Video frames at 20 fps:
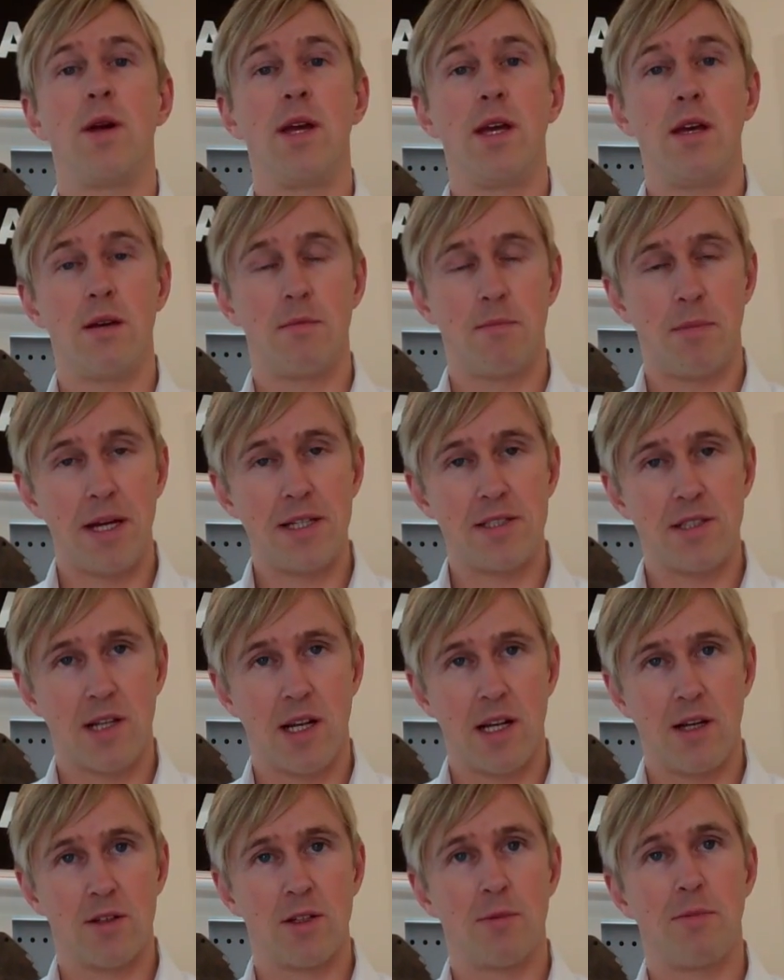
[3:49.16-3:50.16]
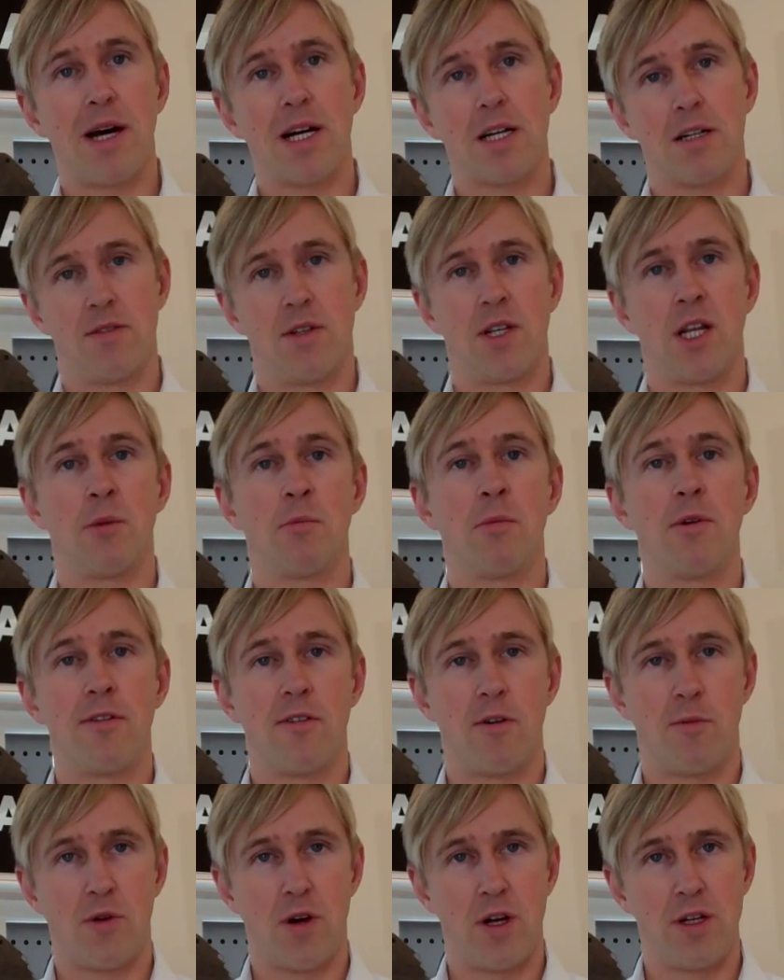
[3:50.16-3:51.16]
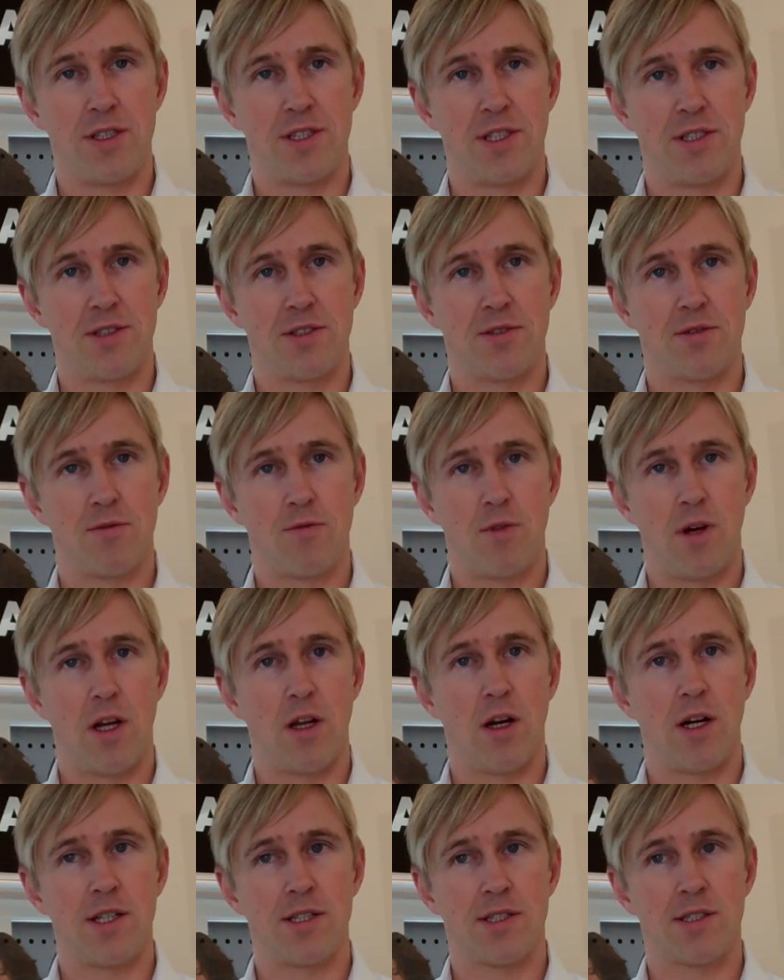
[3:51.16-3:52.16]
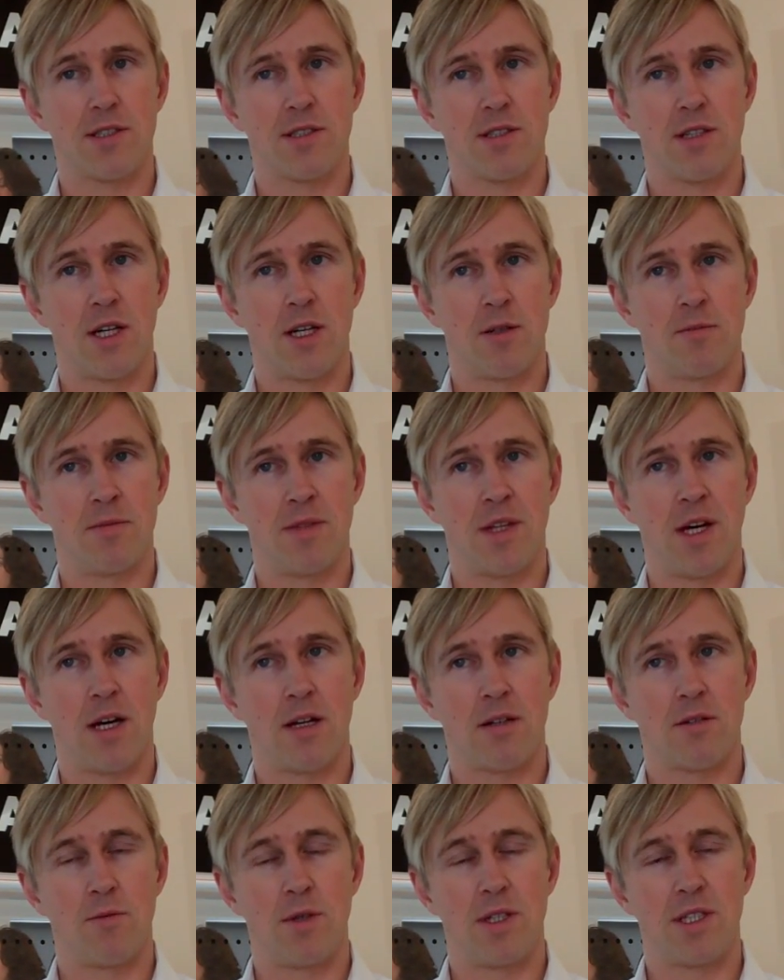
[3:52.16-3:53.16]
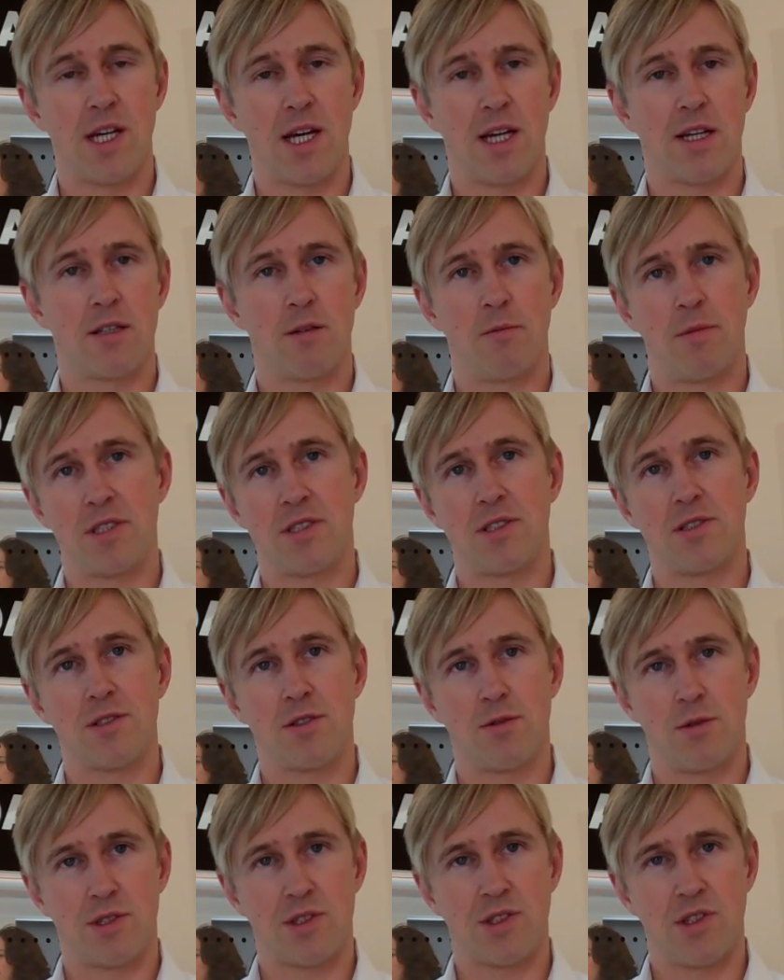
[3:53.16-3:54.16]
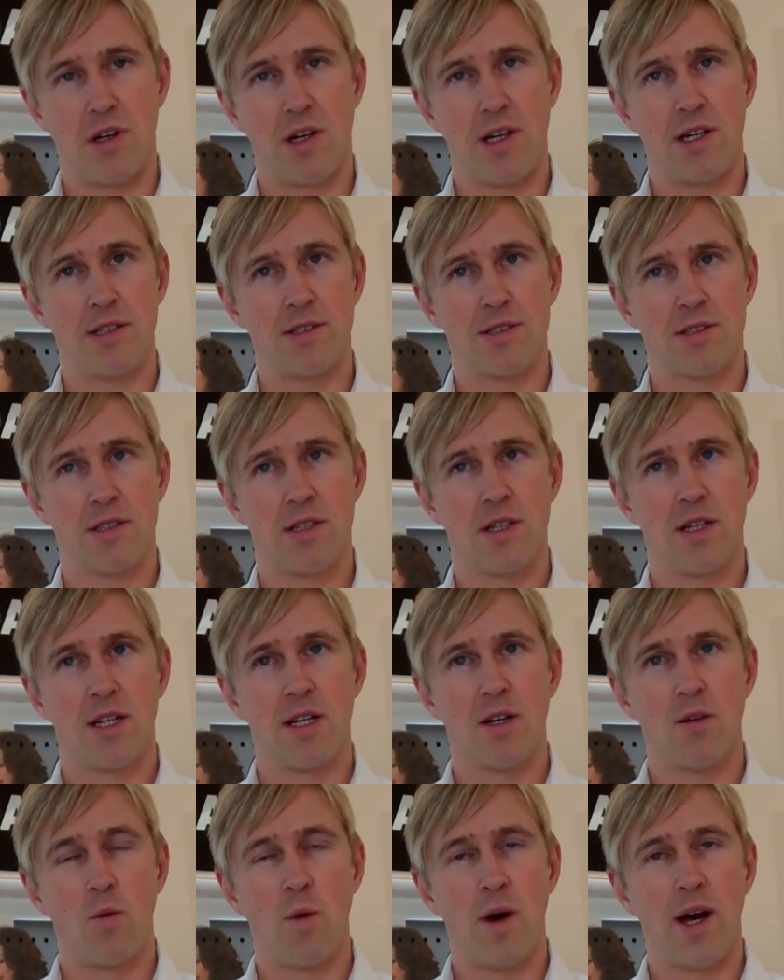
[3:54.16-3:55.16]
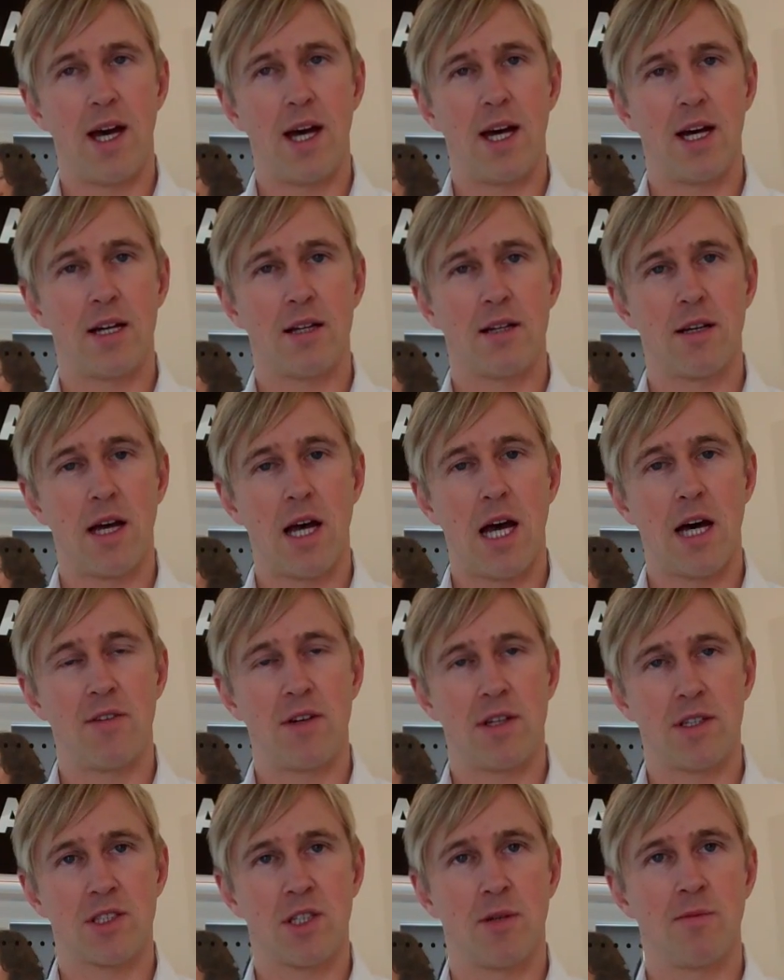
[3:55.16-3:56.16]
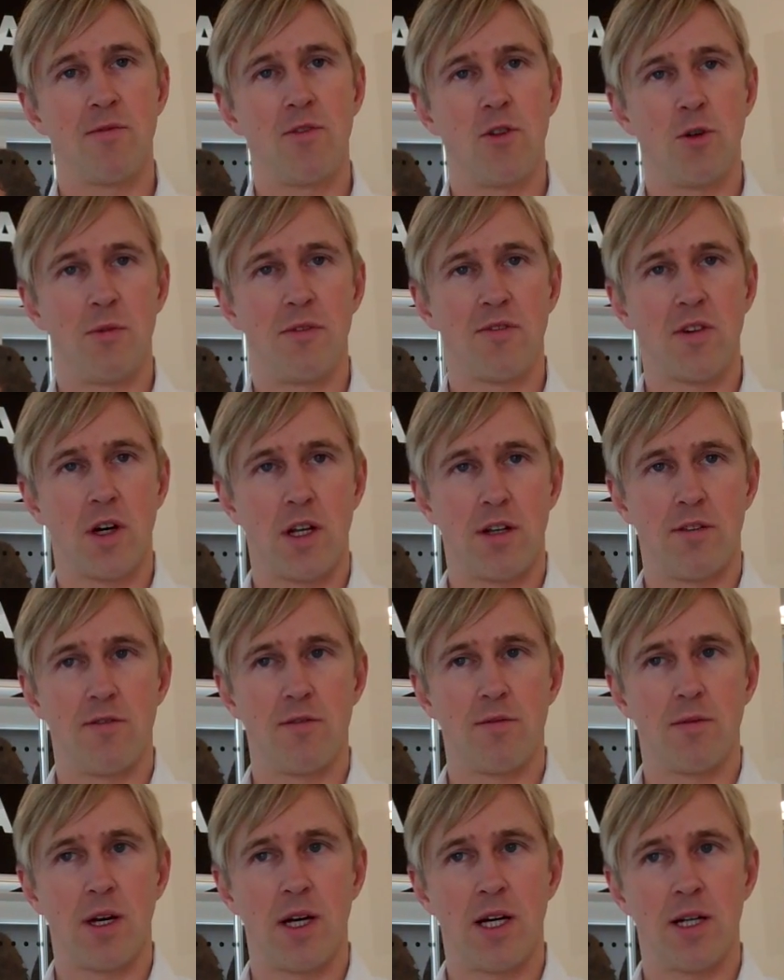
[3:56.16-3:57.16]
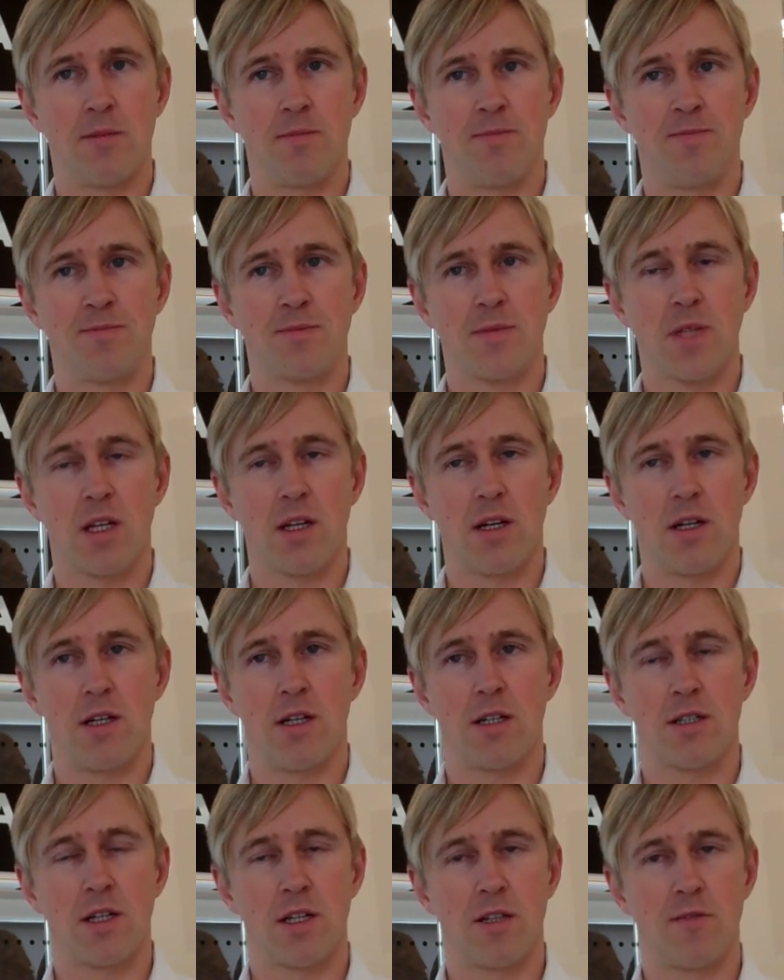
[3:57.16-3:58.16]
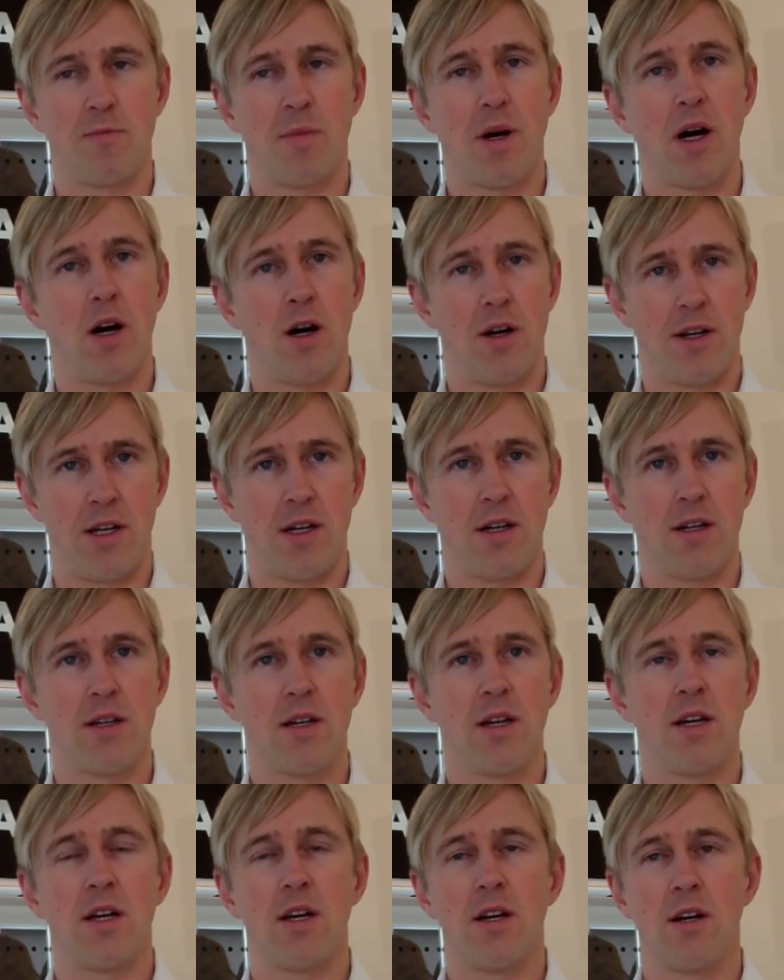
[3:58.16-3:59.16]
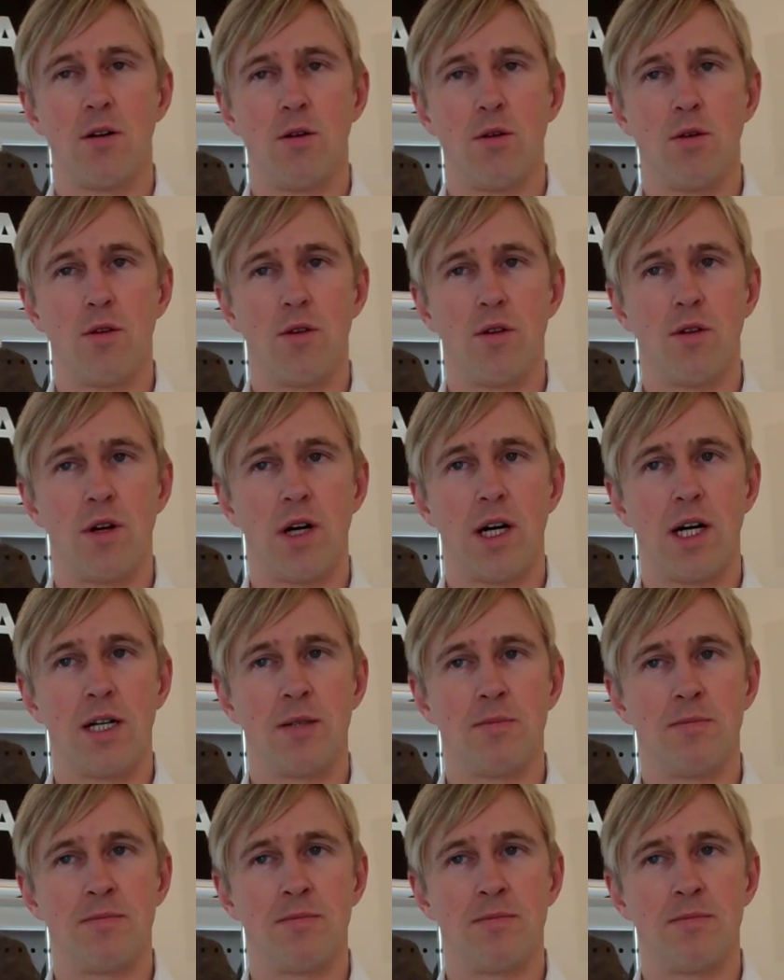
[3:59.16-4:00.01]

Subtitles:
We basically, on the back of a number of approaches, realised that we'd taken the business to a size where having some form of kind of partner or